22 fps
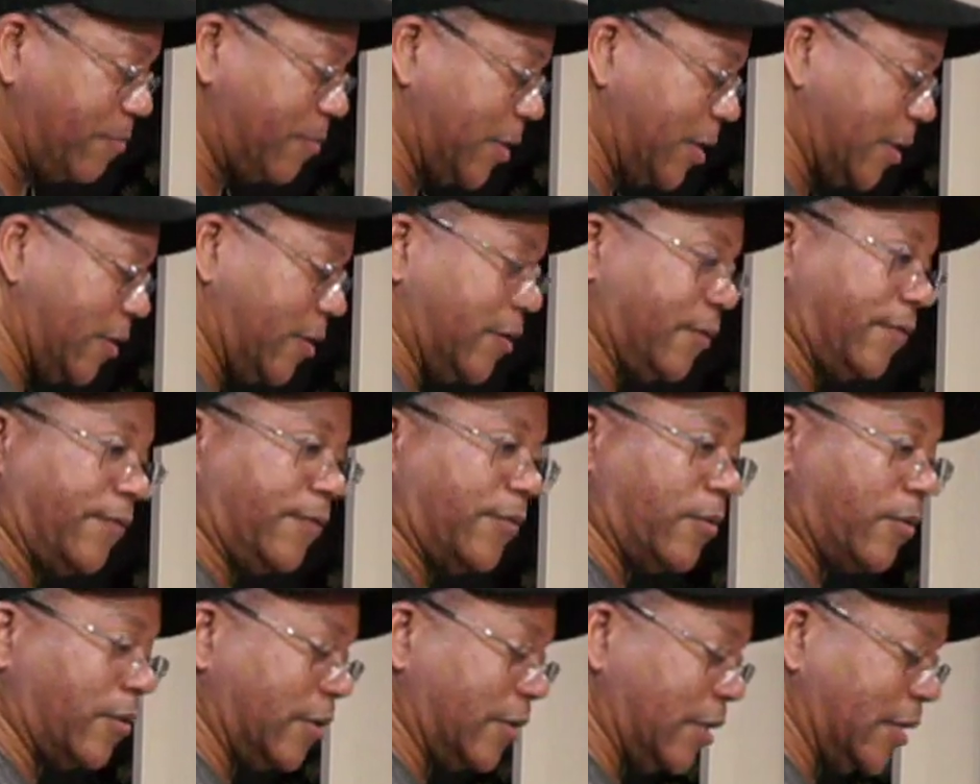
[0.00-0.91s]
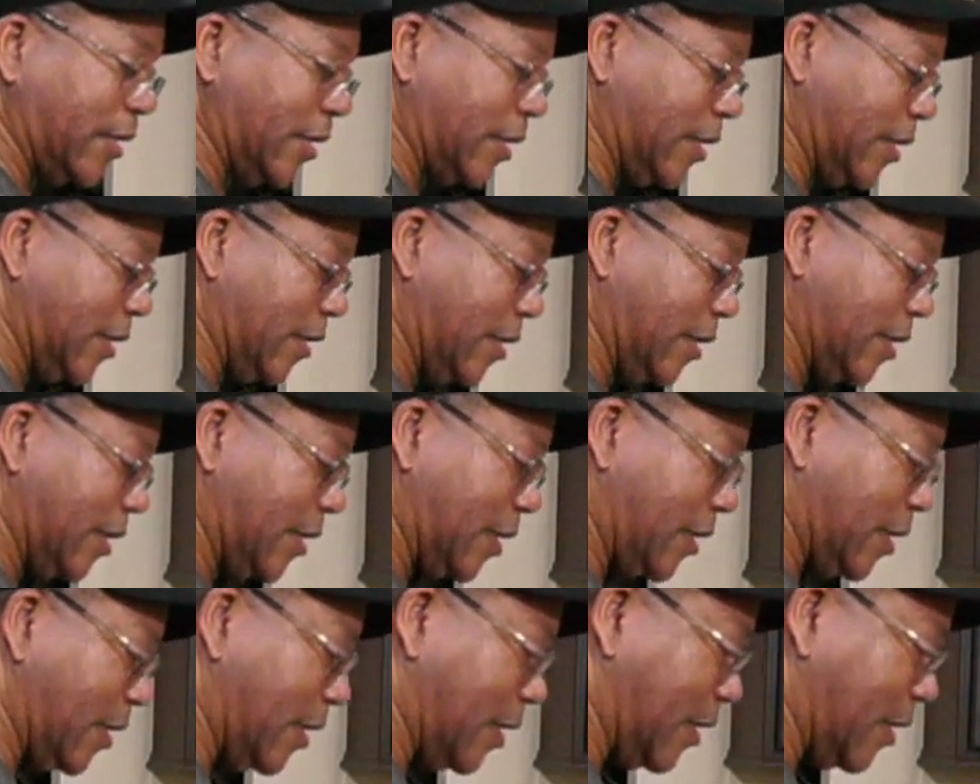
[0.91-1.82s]
butter for the
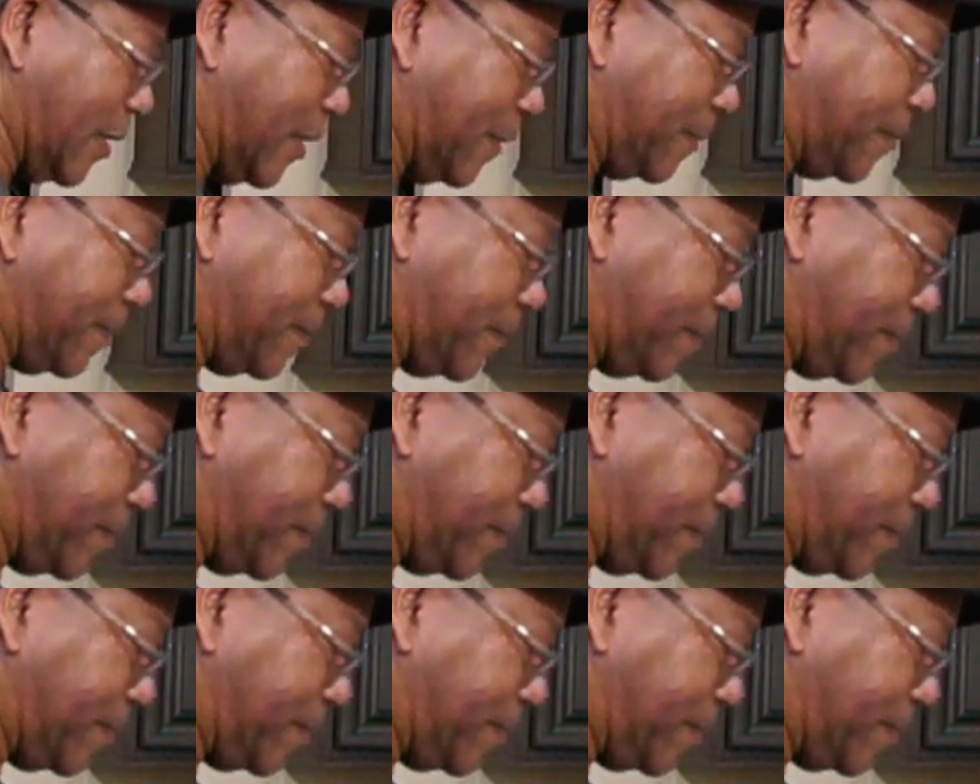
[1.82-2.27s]
um,